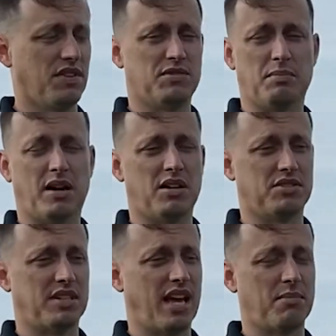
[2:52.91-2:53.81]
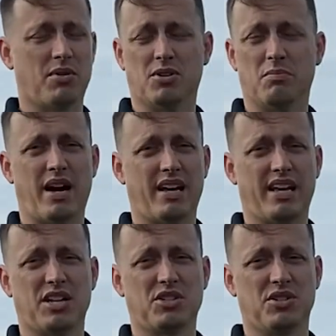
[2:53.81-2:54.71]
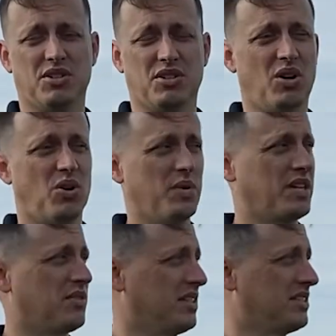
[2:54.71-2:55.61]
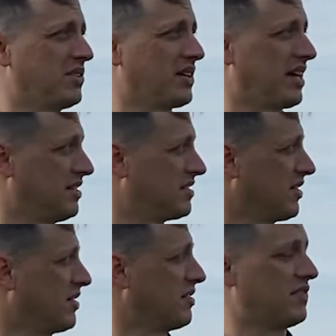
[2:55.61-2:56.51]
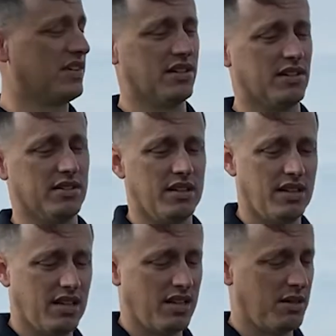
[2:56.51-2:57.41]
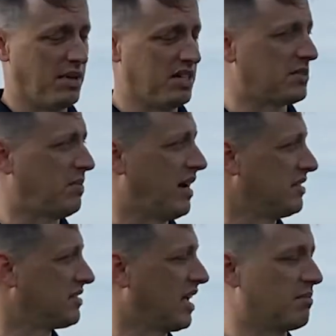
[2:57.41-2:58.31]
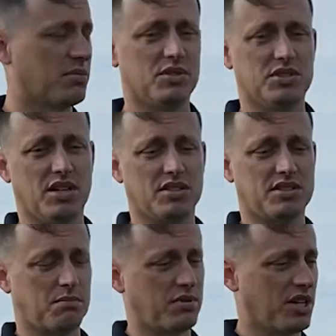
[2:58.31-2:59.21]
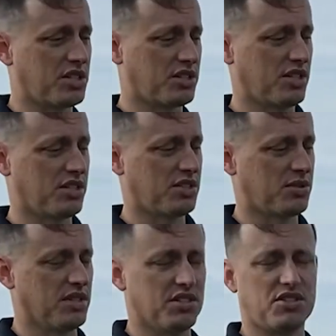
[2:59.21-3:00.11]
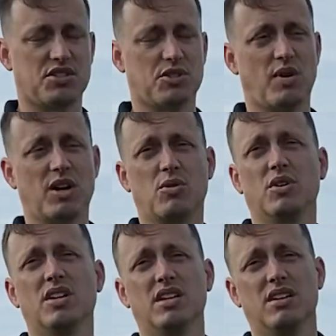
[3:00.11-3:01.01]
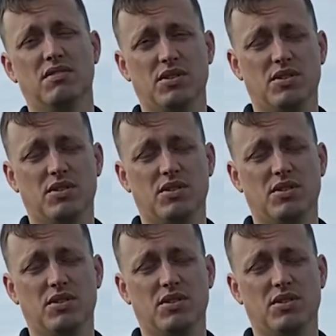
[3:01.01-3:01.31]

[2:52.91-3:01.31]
50 pounds of DAP, 100 potash, good to go. We can really say, okay, this area of the field, based upon the sample results and production history, this is the rec we're going to give